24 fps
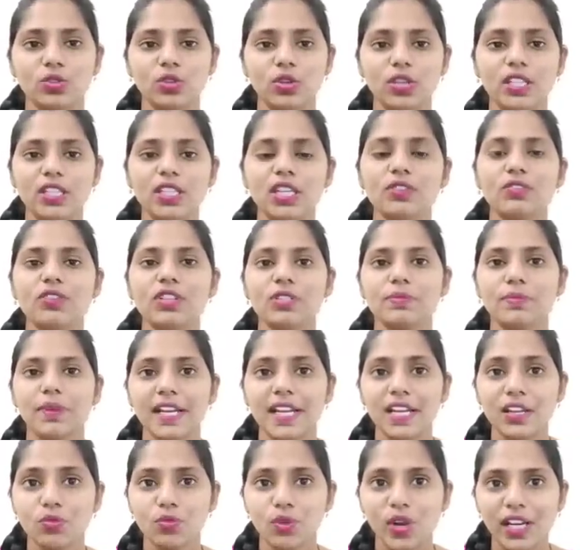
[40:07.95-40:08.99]
So India which
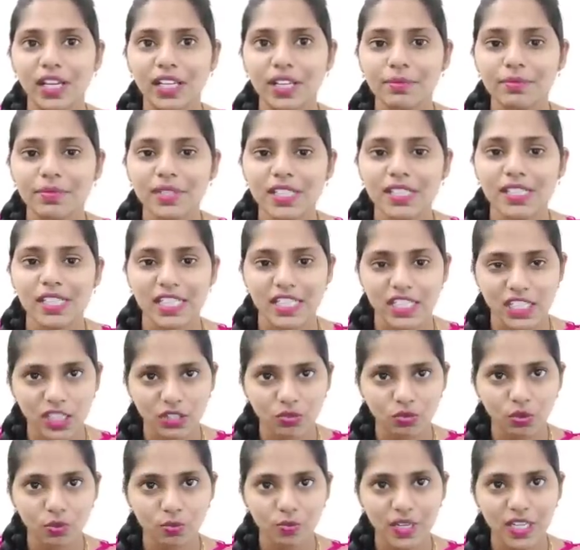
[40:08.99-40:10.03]
mainly welcomed this
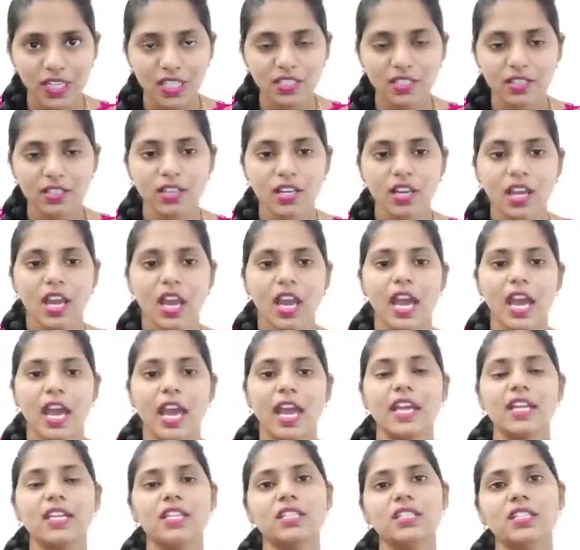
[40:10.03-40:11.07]
SCO meet
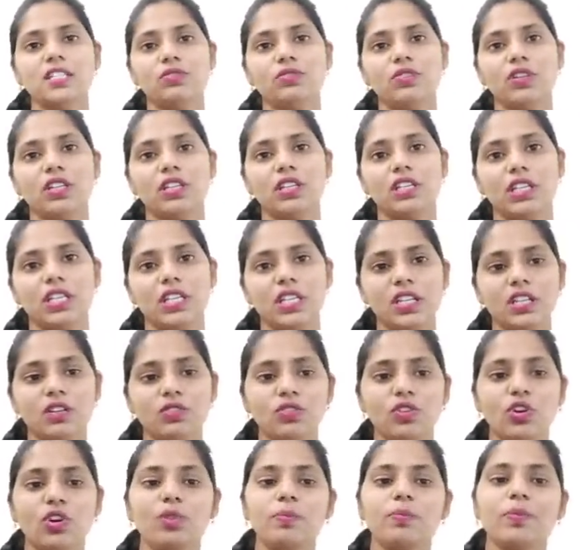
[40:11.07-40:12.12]
and even here
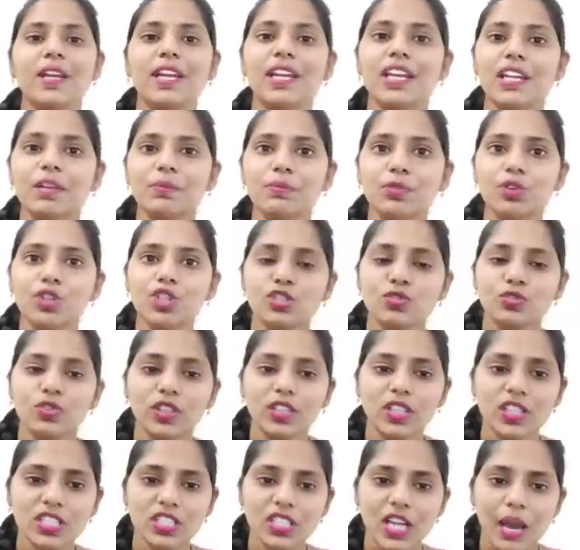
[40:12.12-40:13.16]
we are mainly pushed
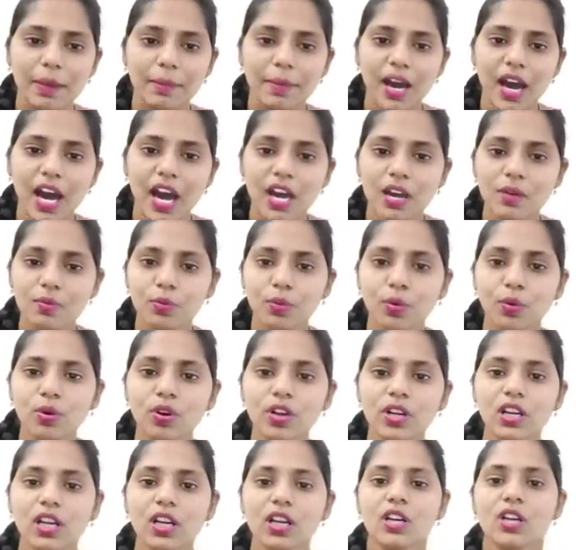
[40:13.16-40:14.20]
for this Chabahar
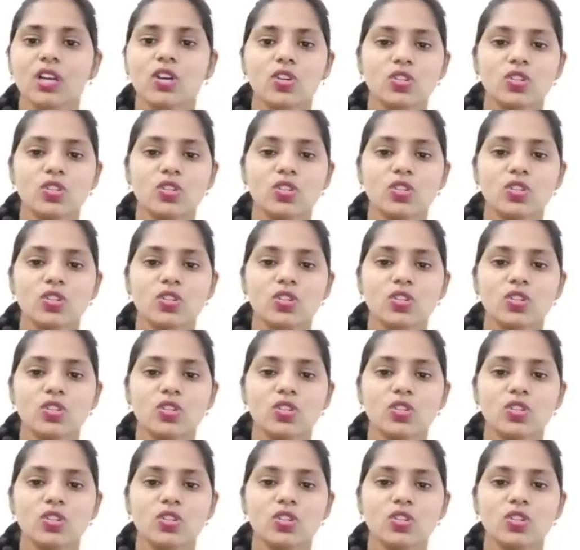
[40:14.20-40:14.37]
port.